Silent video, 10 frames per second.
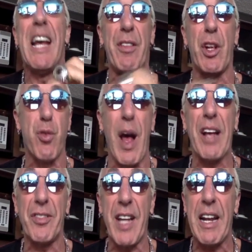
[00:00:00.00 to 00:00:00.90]
in the
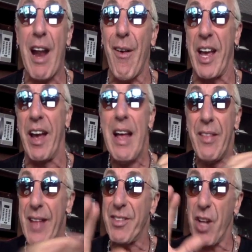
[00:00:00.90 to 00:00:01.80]
tri-state area.
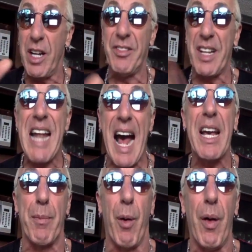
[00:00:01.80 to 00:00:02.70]
That's
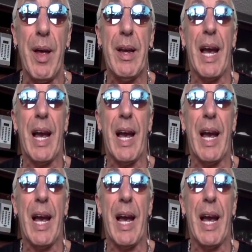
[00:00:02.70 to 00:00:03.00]
undeniable.